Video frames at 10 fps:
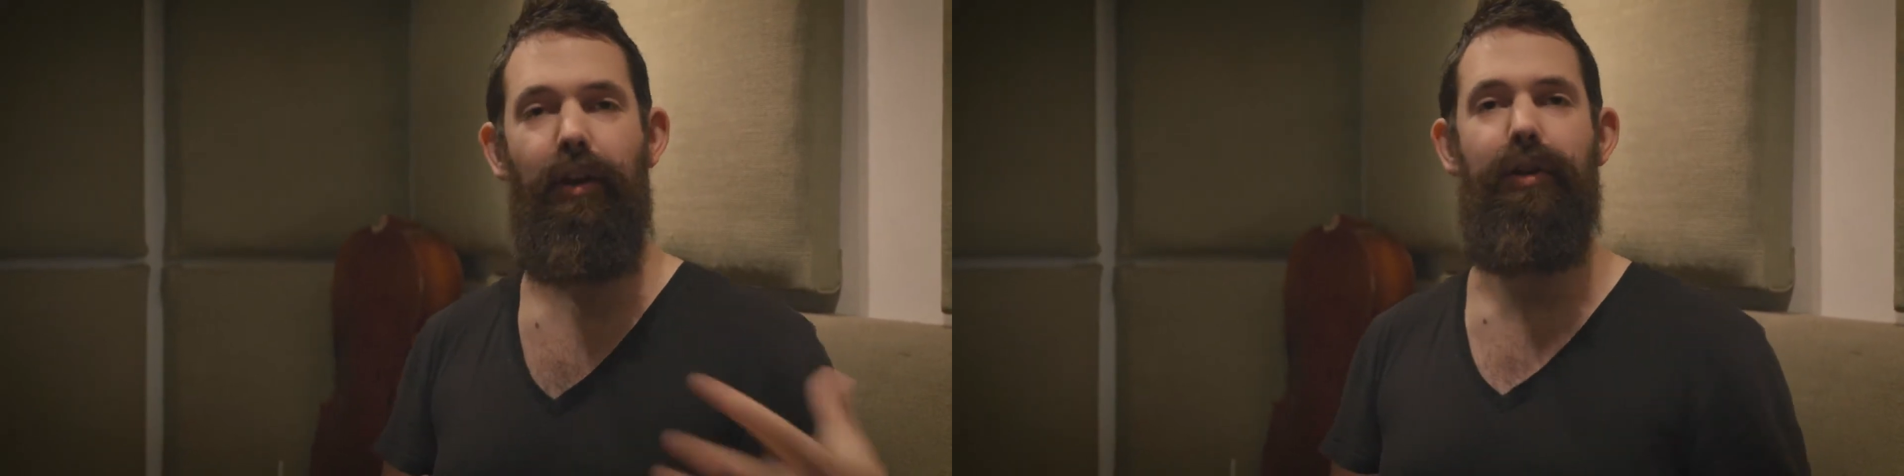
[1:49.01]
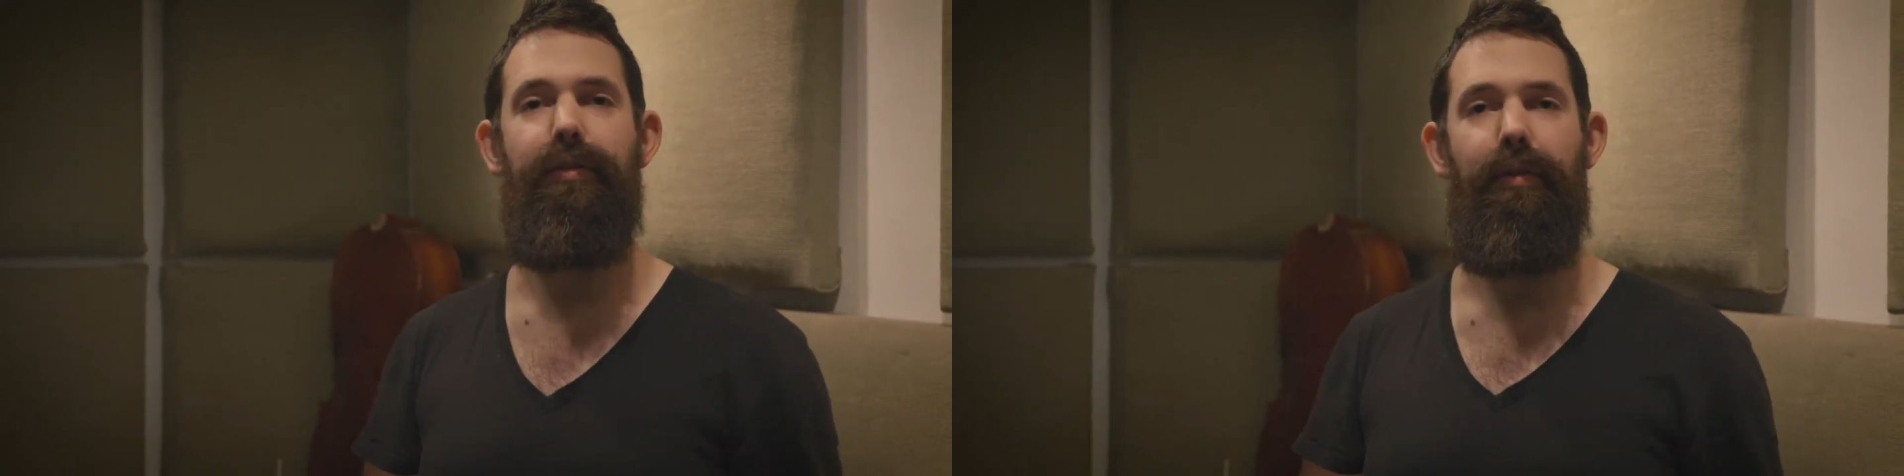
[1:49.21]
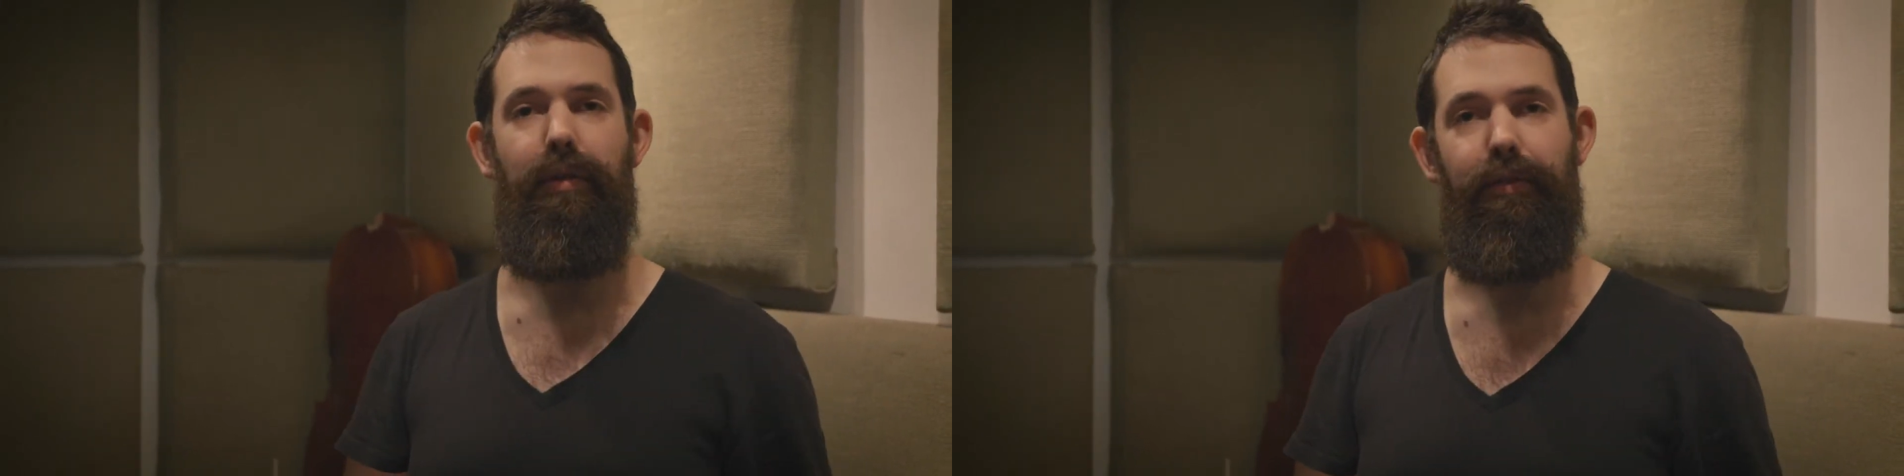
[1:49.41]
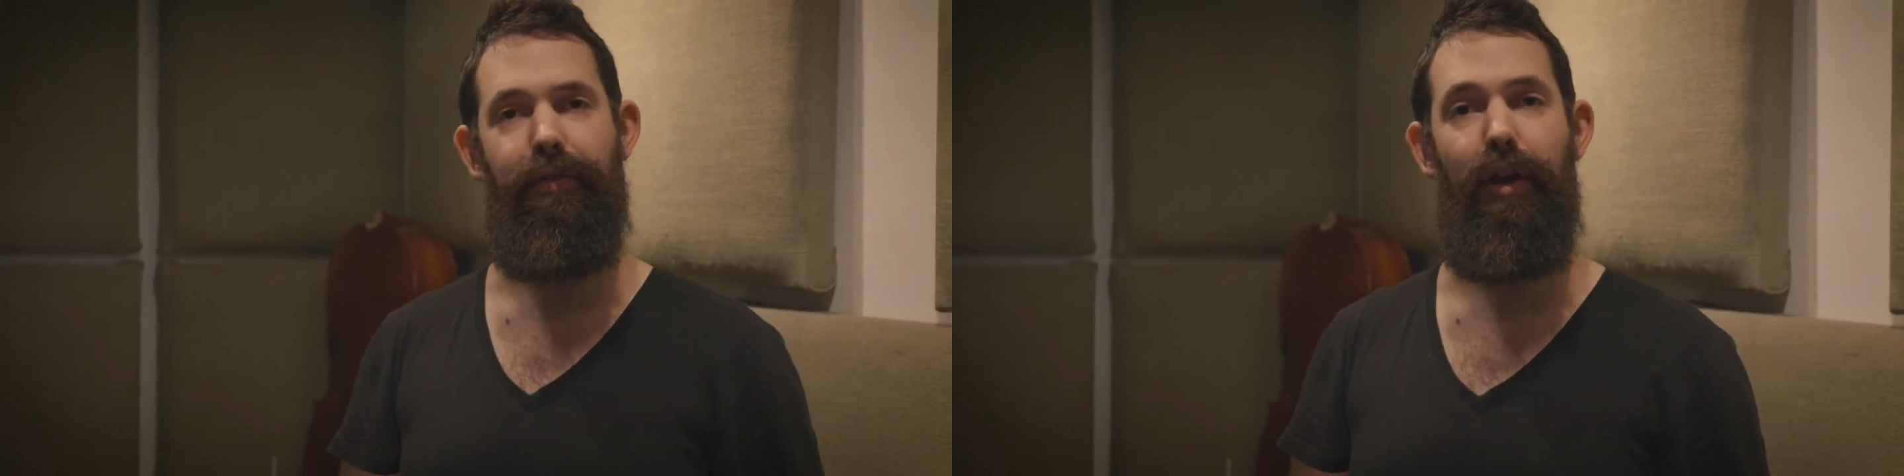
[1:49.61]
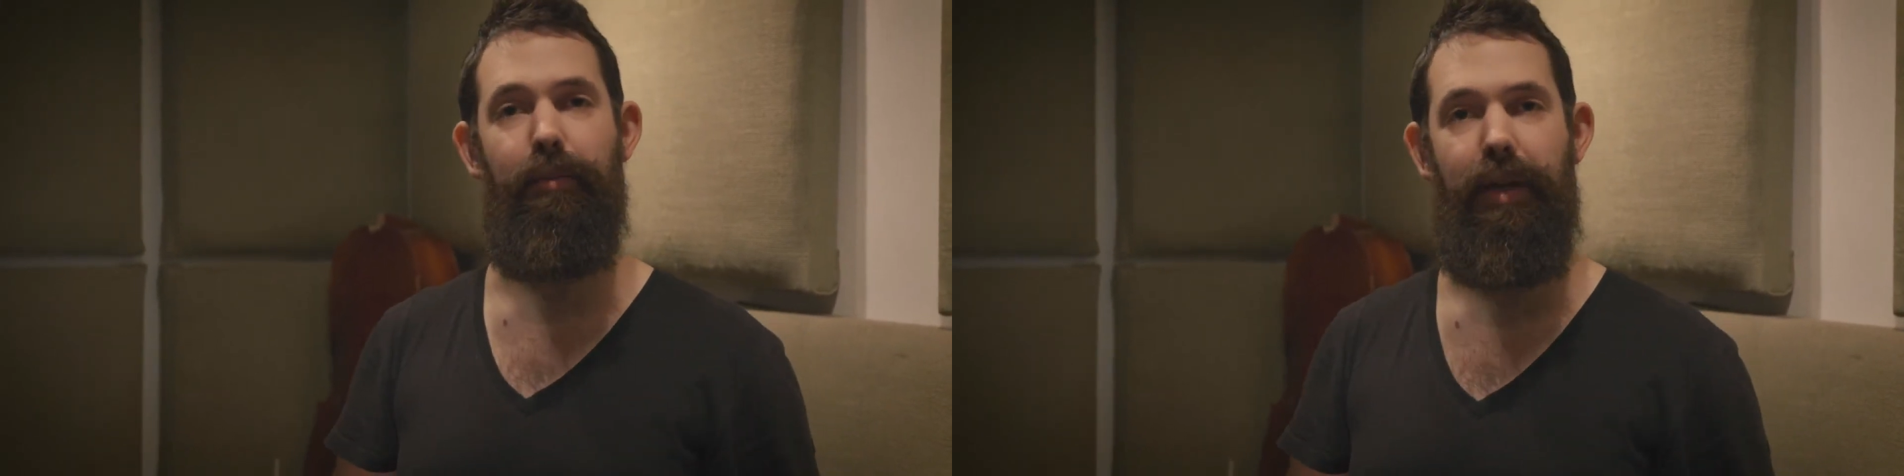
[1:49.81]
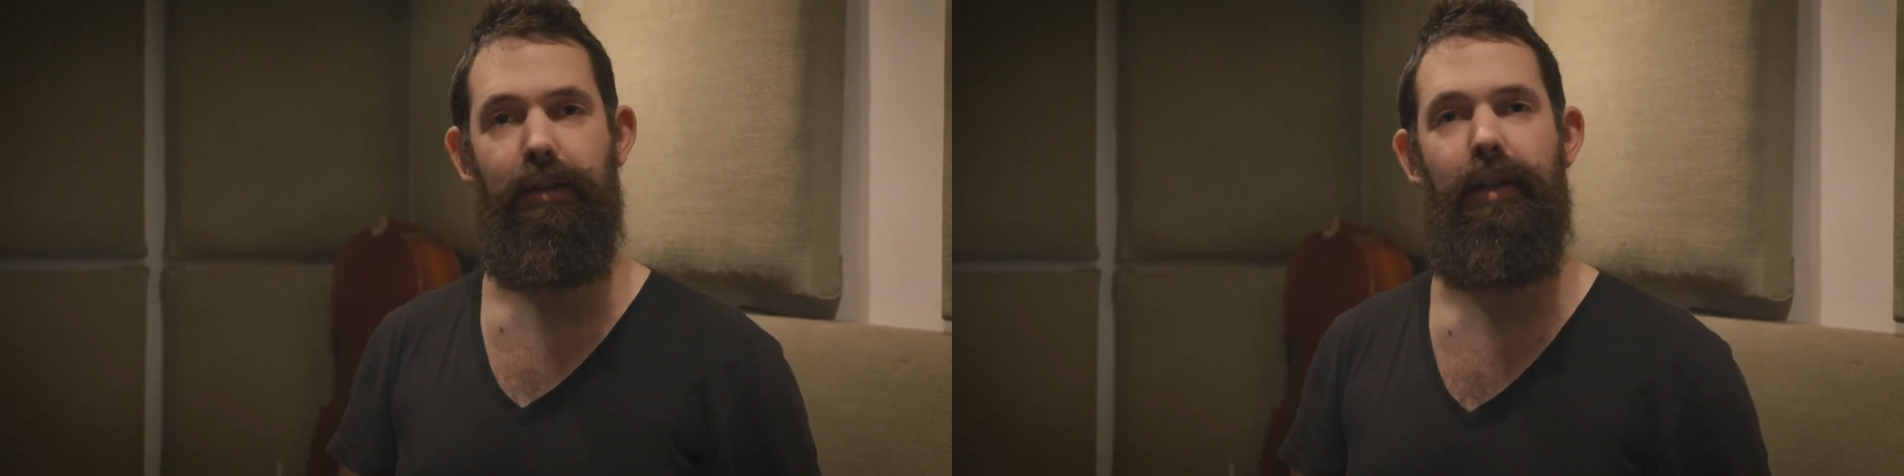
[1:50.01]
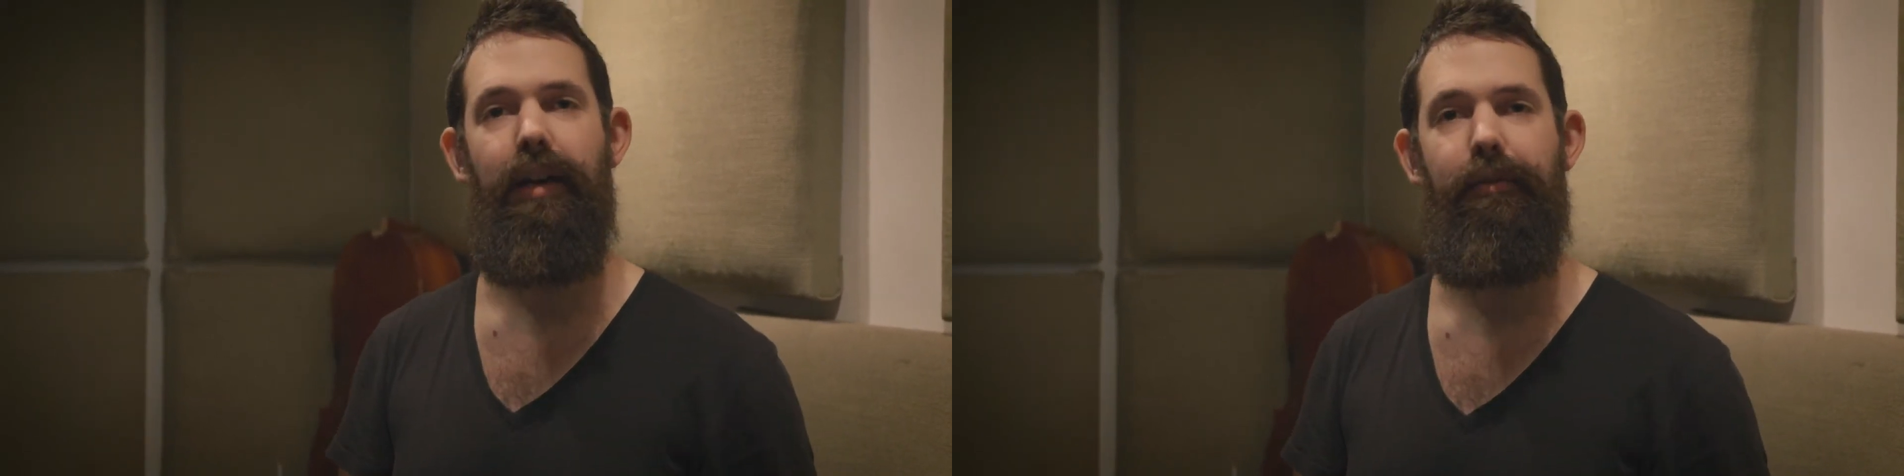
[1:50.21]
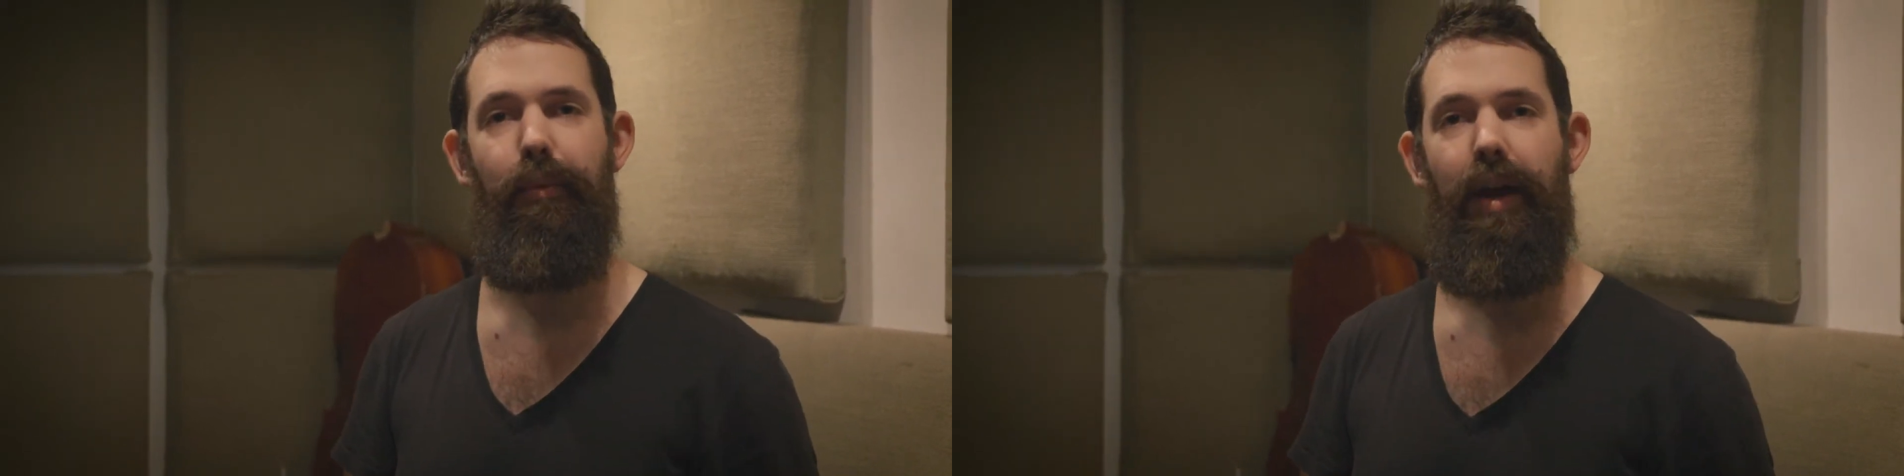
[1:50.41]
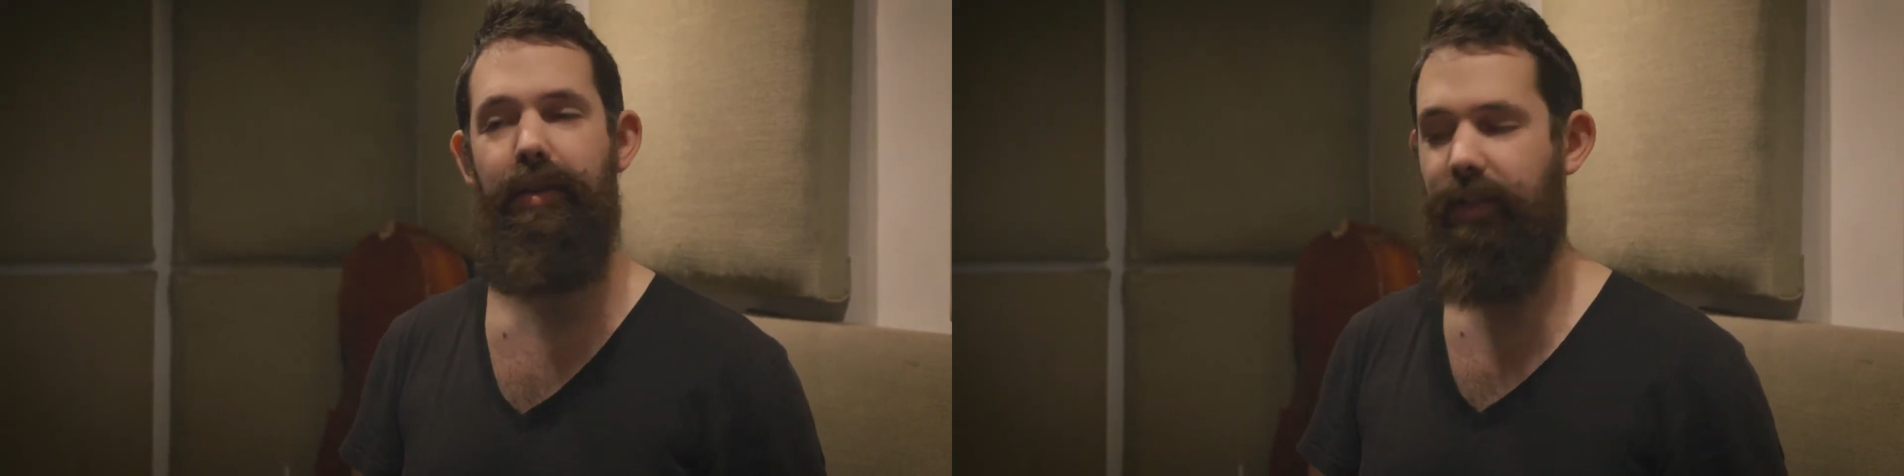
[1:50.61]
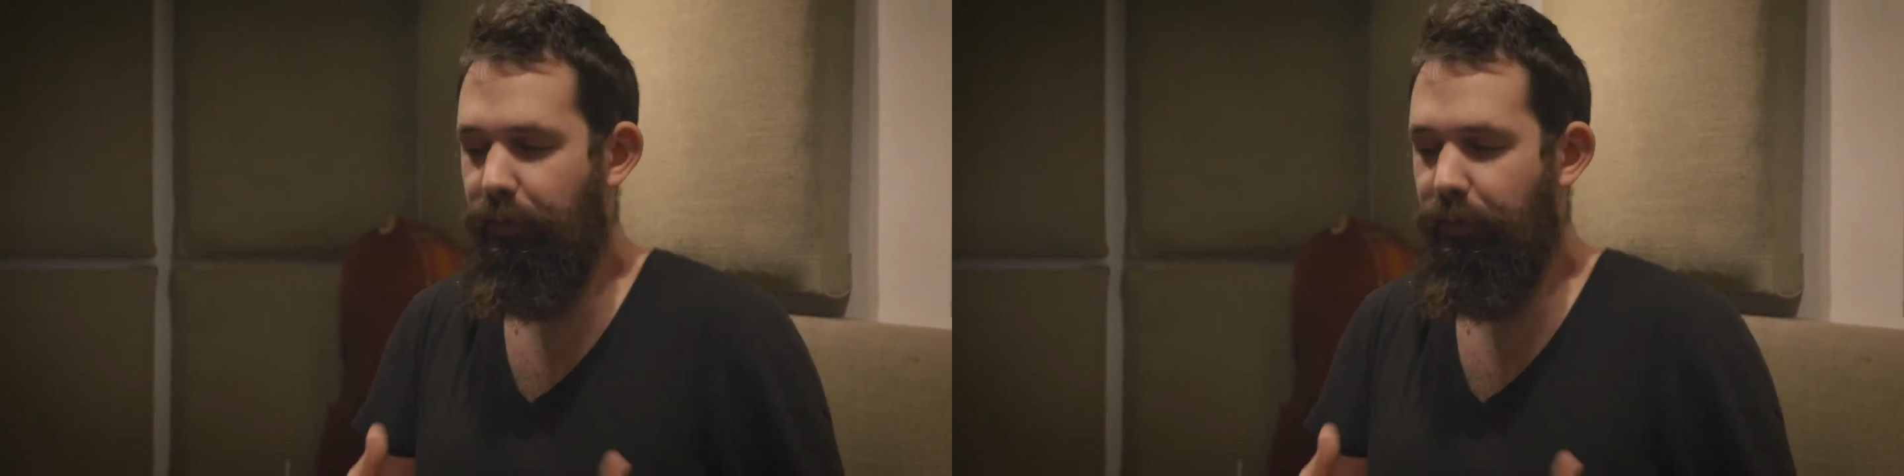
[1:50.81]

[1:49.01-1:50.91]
ears for the film in a lot of ways.